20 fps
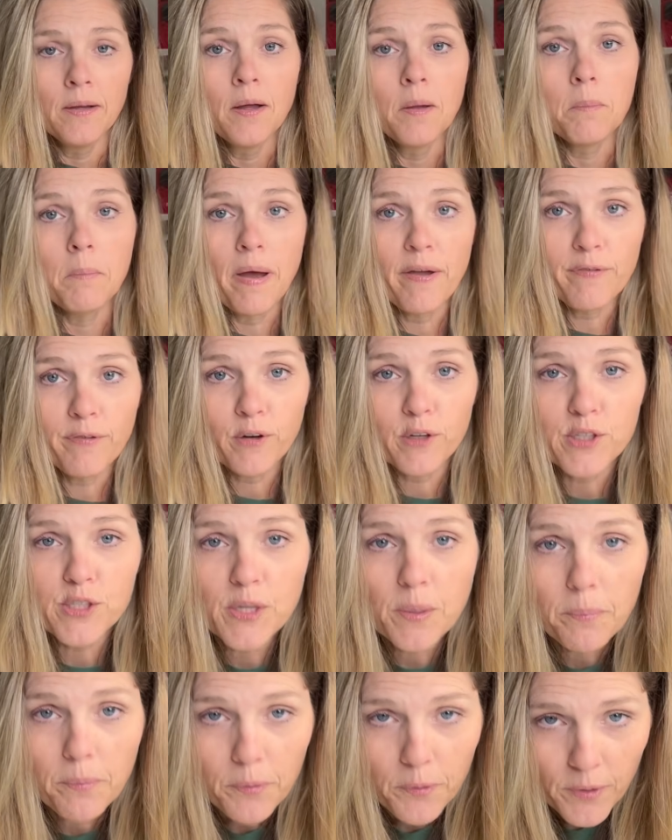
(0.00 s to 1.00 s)
My
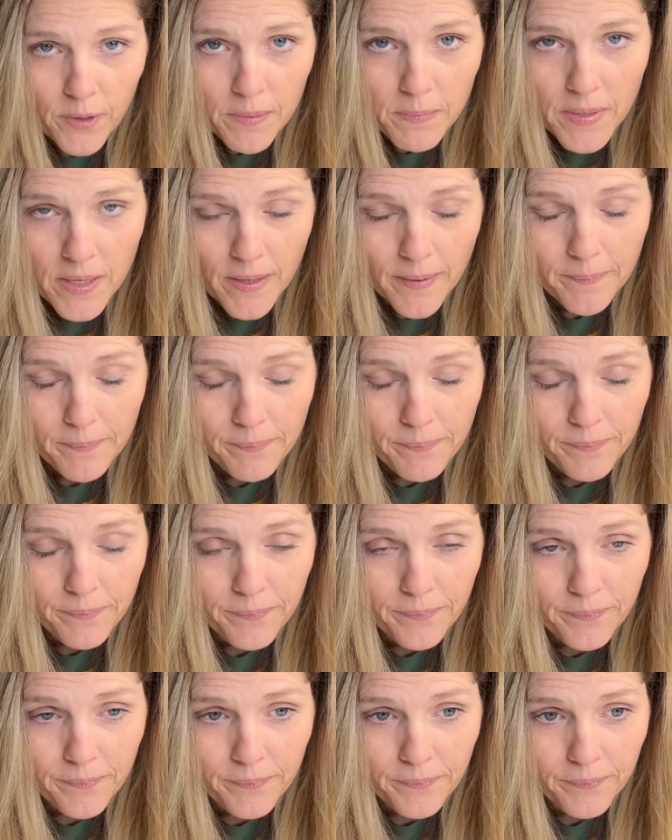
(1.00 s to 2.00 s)
first premium.
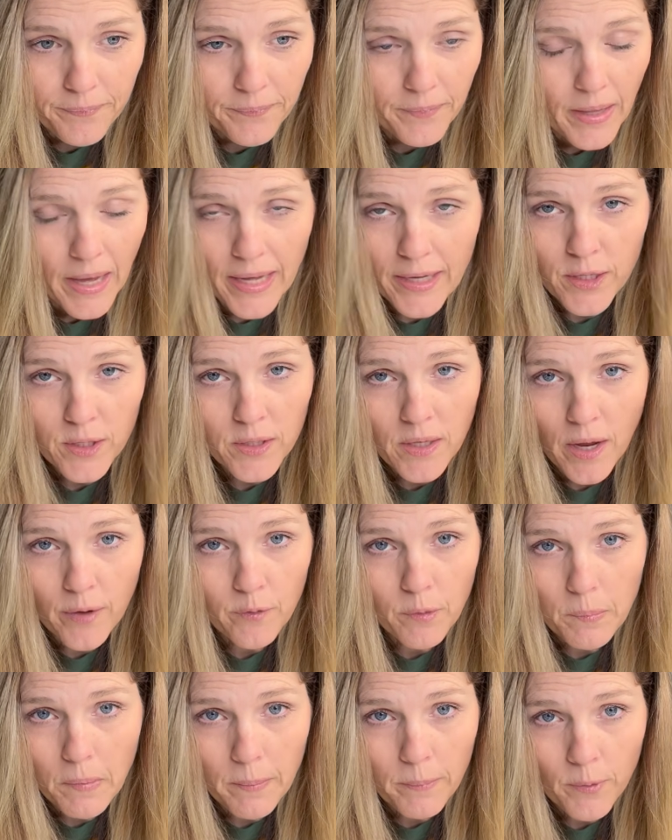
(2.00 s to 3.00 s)
I could not
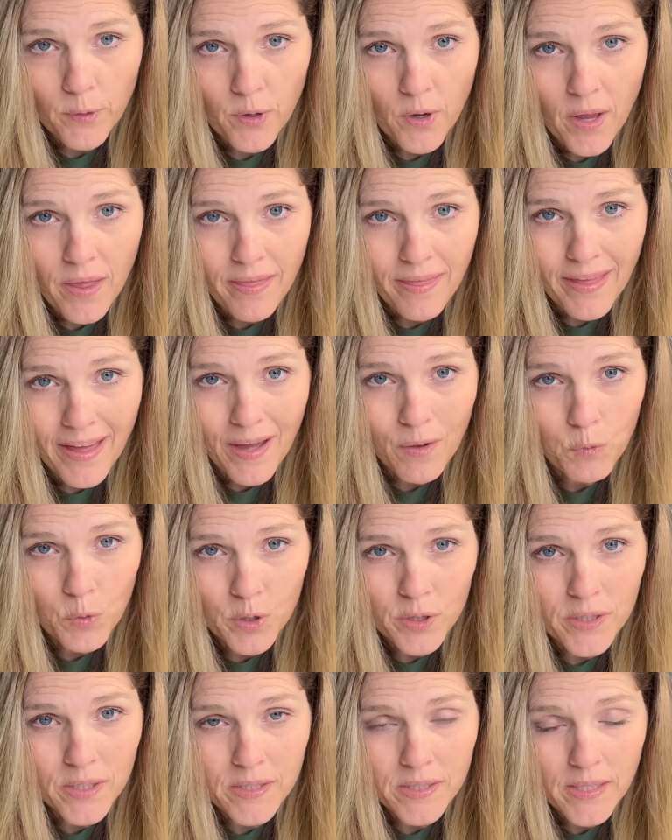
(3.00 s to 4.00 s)
remember that
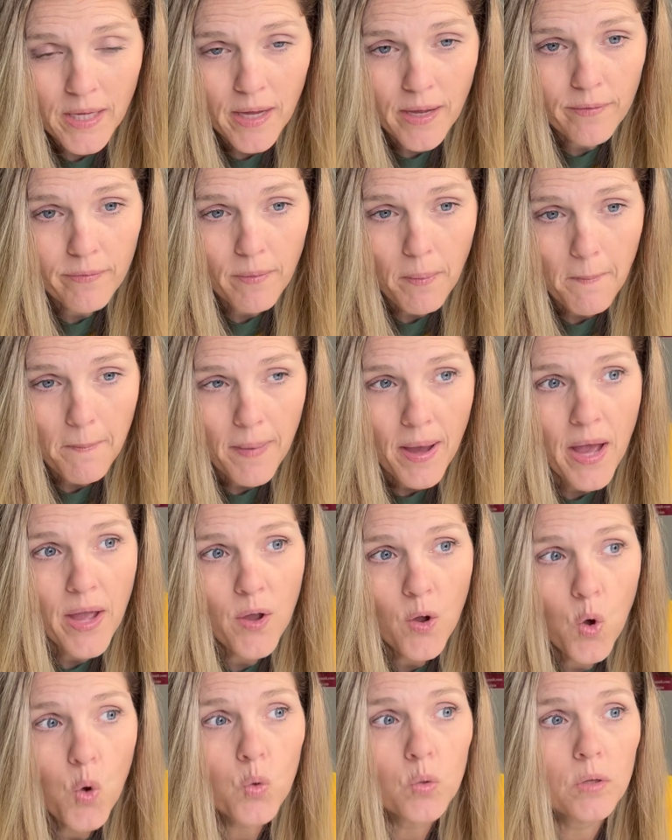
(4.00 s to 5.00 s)
word to save
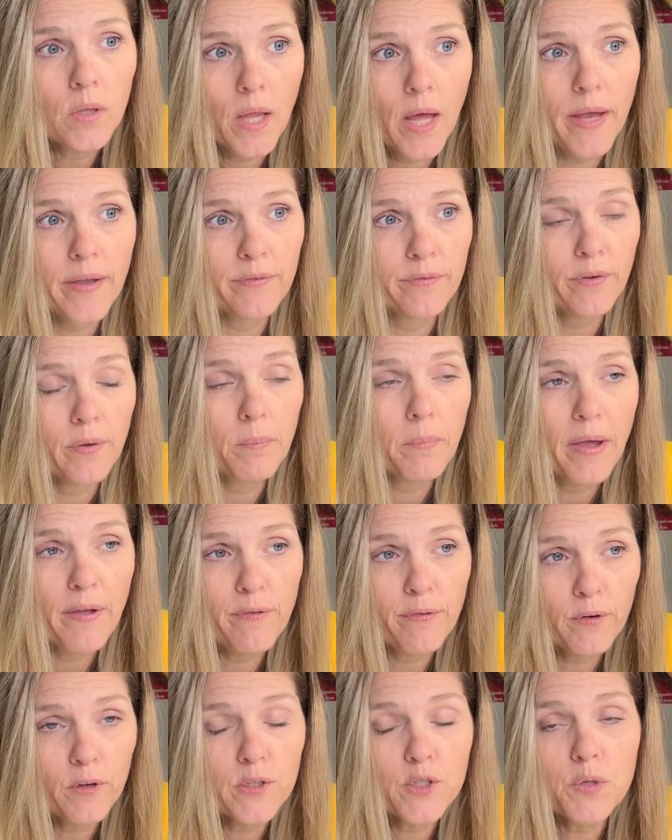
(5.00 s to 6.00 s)
my own life. My
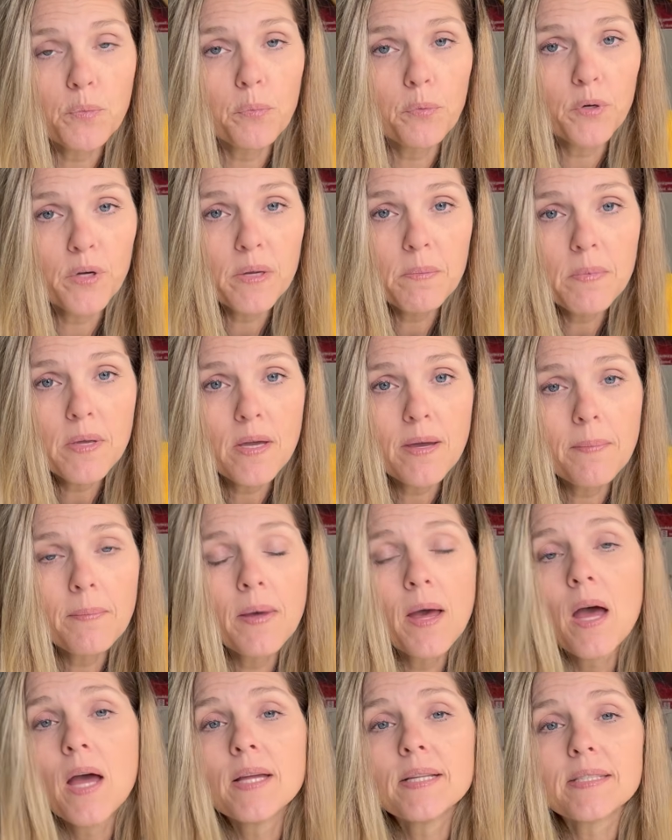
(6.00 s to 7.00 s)
first
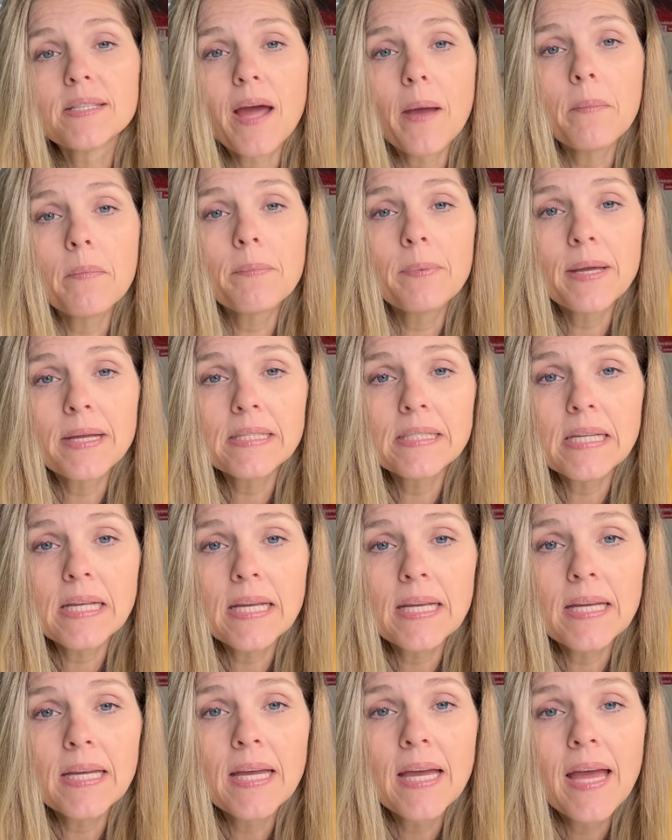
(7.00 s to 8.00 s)
premium diamond
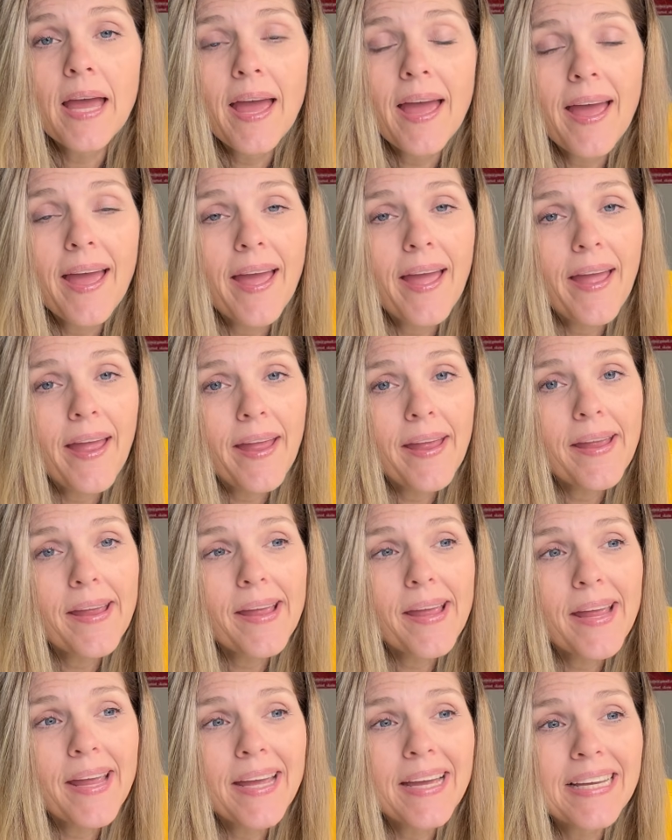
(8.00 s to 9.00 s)
painting
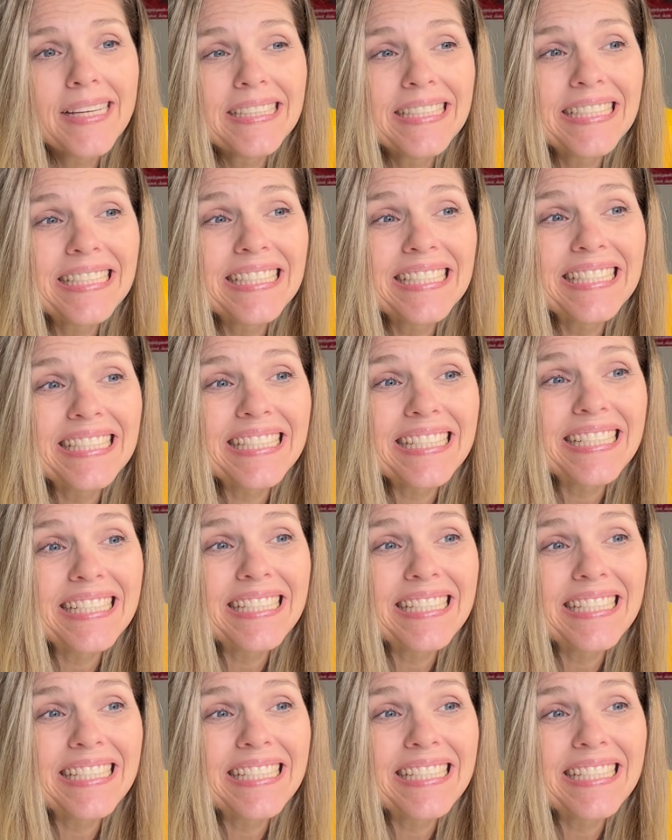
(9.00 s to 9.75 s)
and